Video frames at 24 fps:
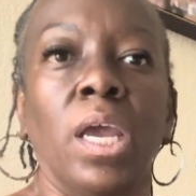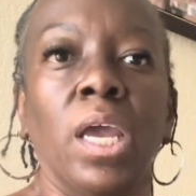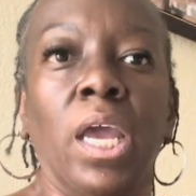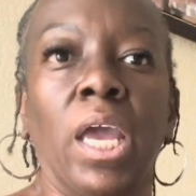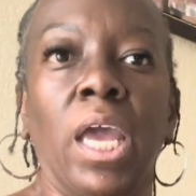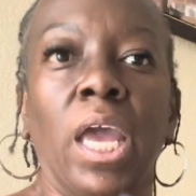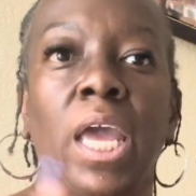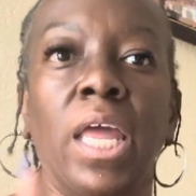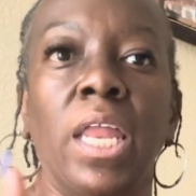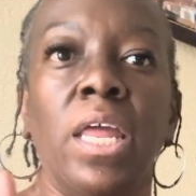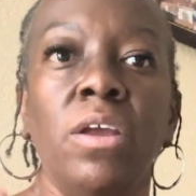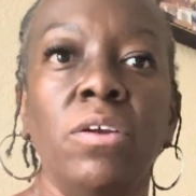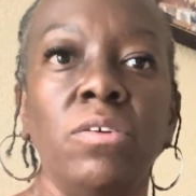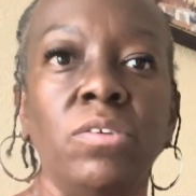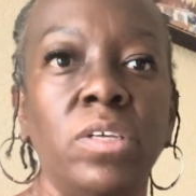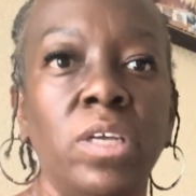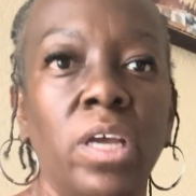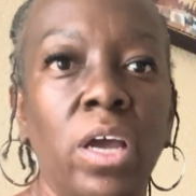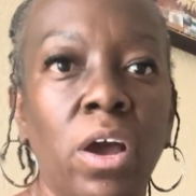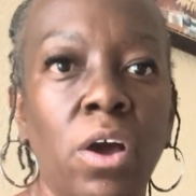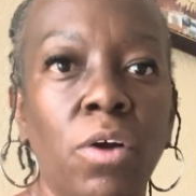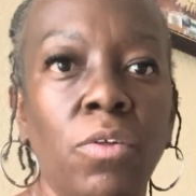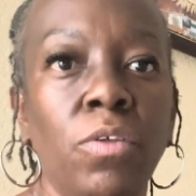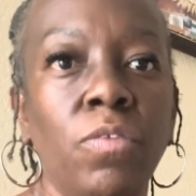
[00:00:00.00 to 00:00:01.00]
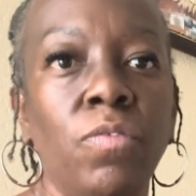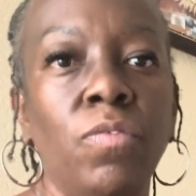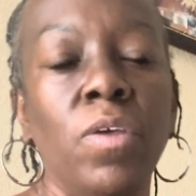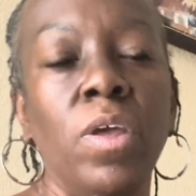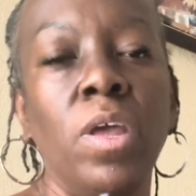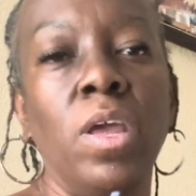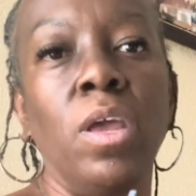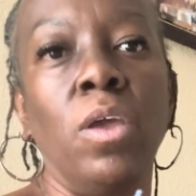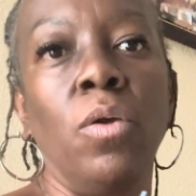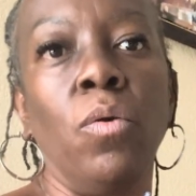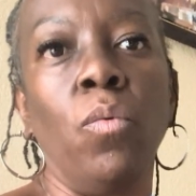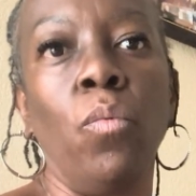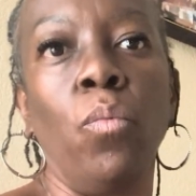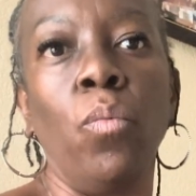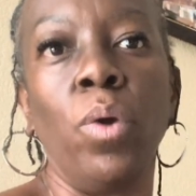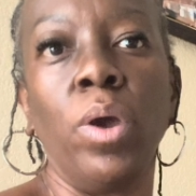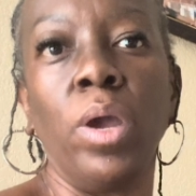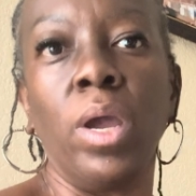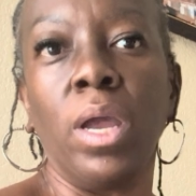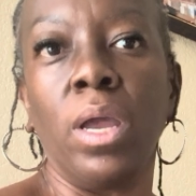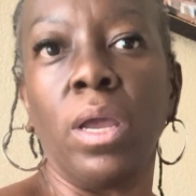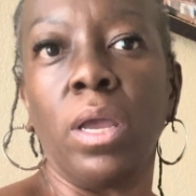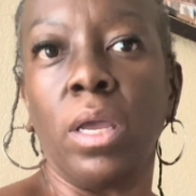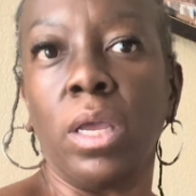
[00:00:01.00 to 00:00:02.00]
And here's the other thing:
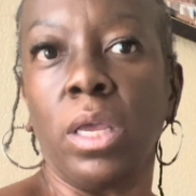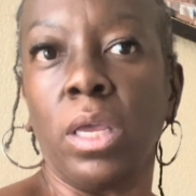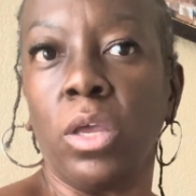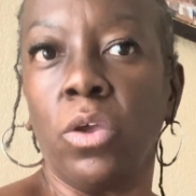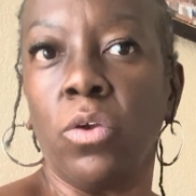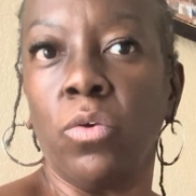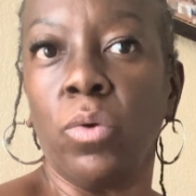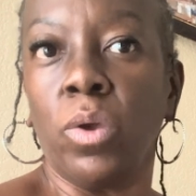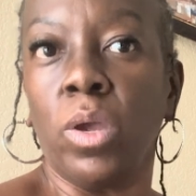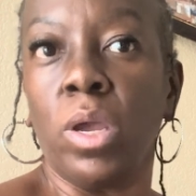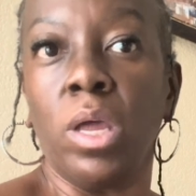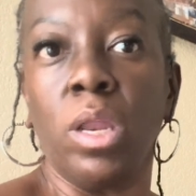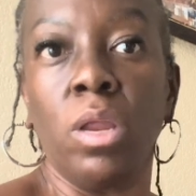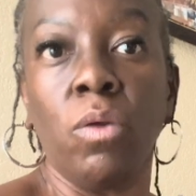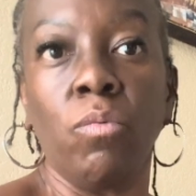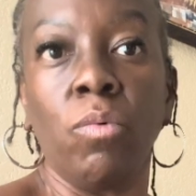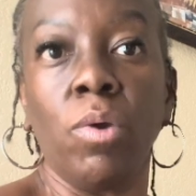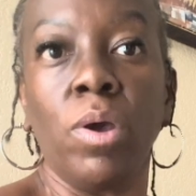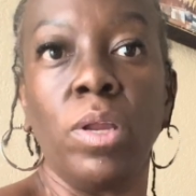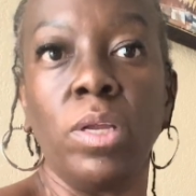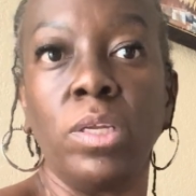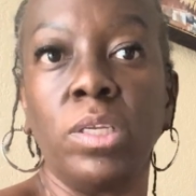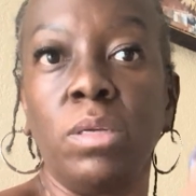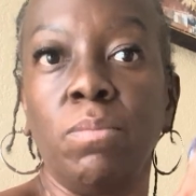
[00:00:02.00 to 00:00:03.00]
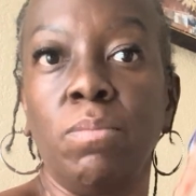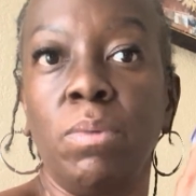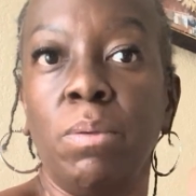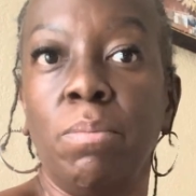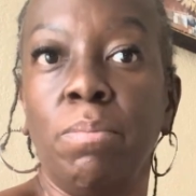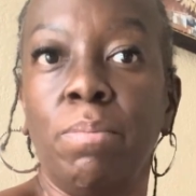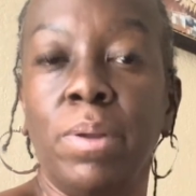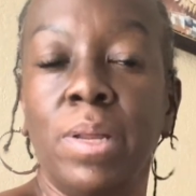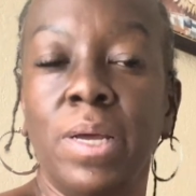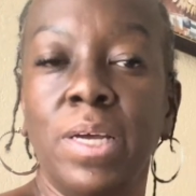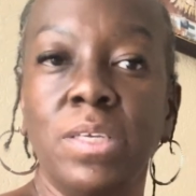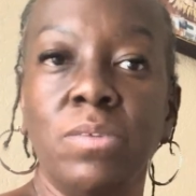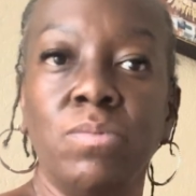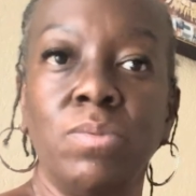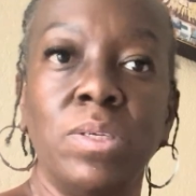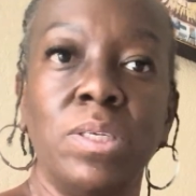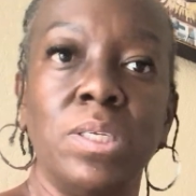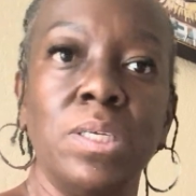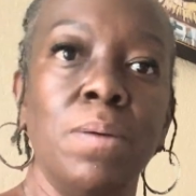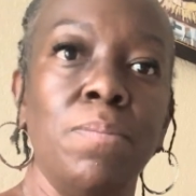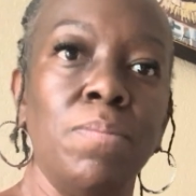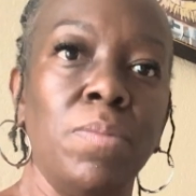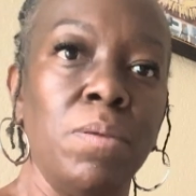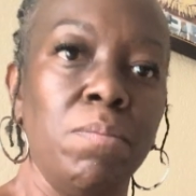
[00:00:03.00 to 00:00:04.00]
when you're getting ready to be blessed with
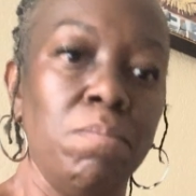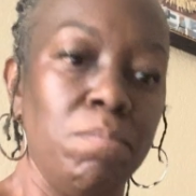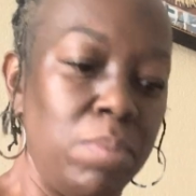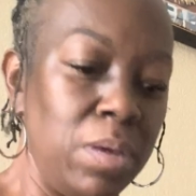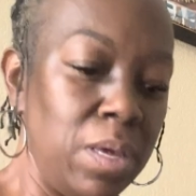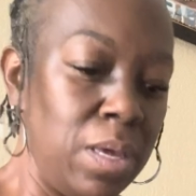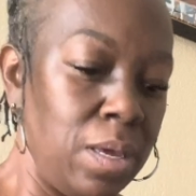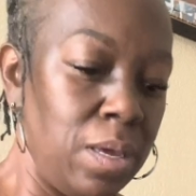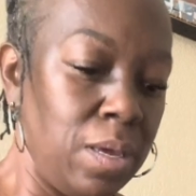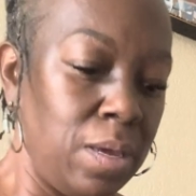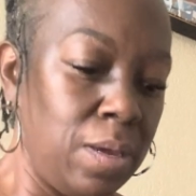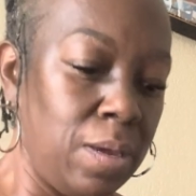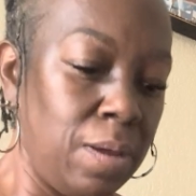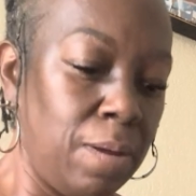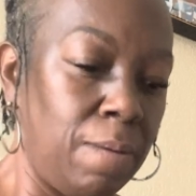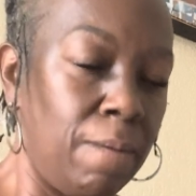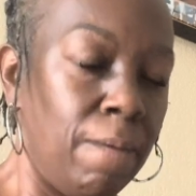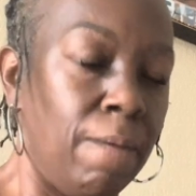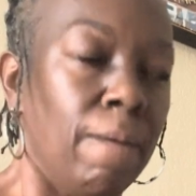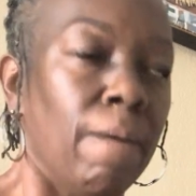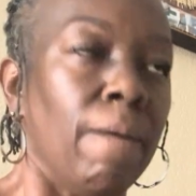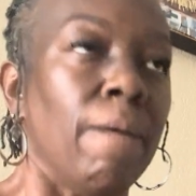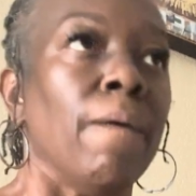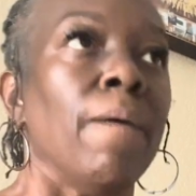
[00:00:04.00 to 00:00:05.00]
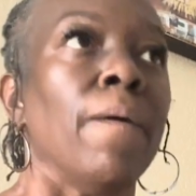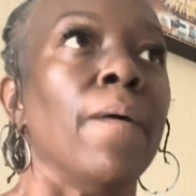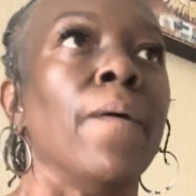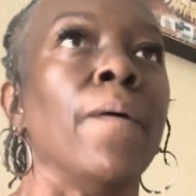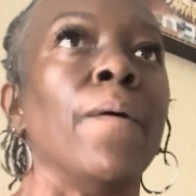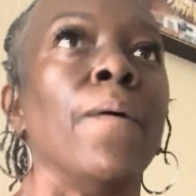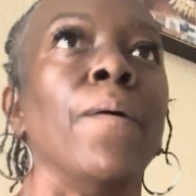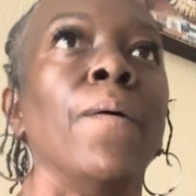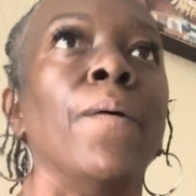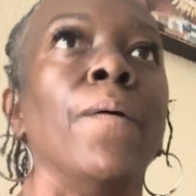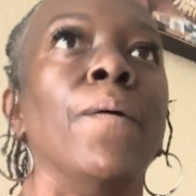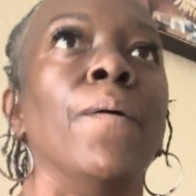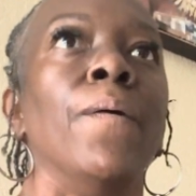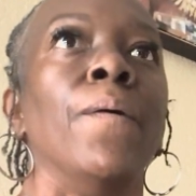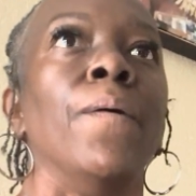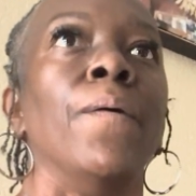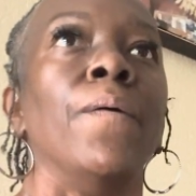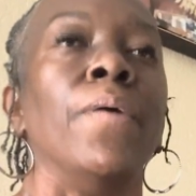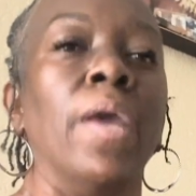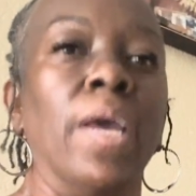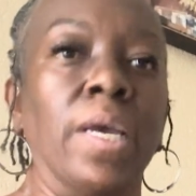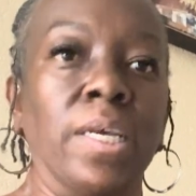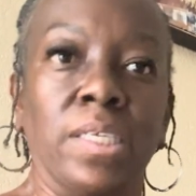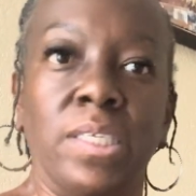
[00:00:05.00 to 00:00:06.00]
something big,
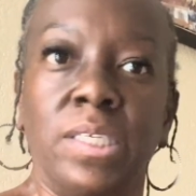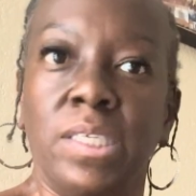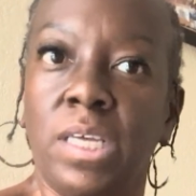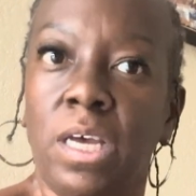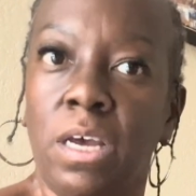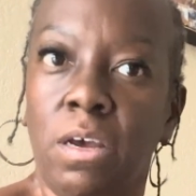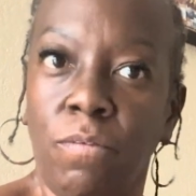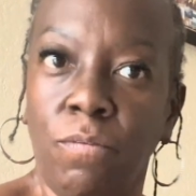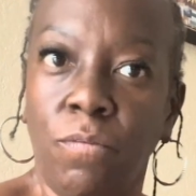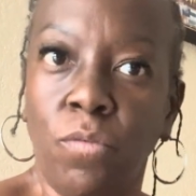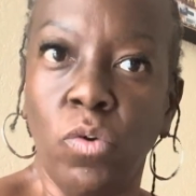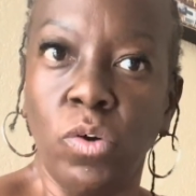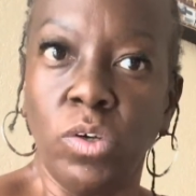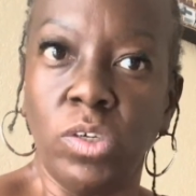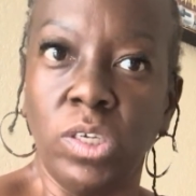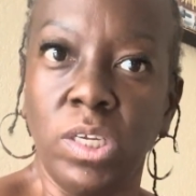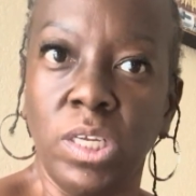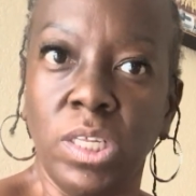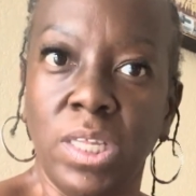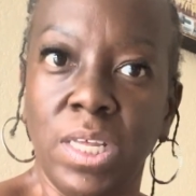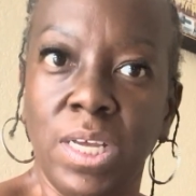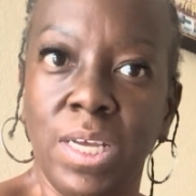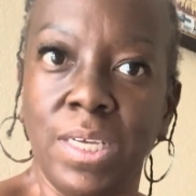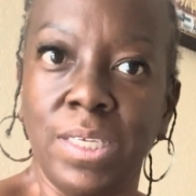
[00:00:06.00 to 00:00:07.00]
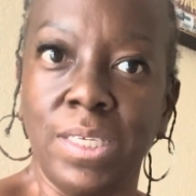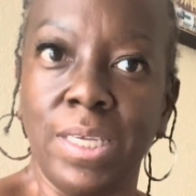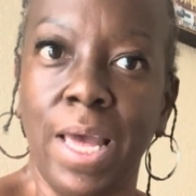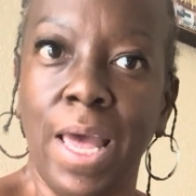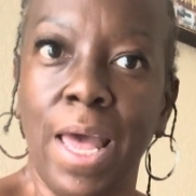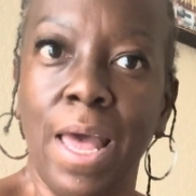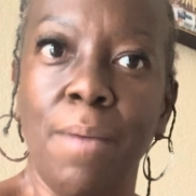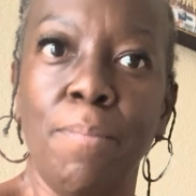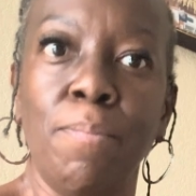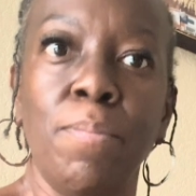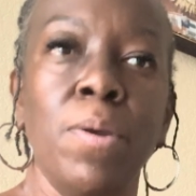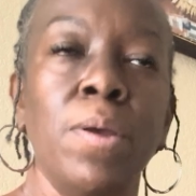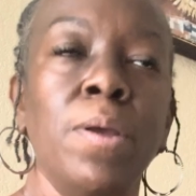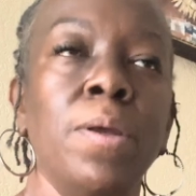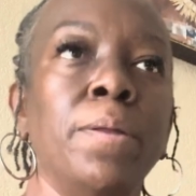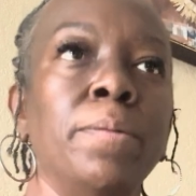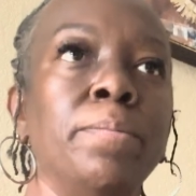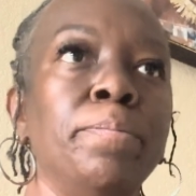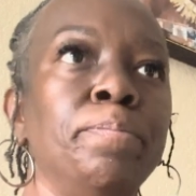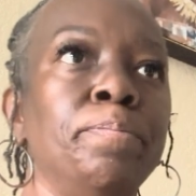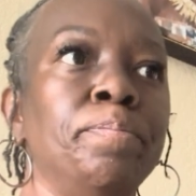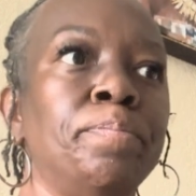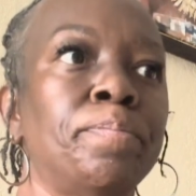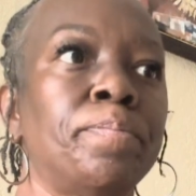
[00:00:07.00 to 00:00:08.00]
yes, unfortunate things happen.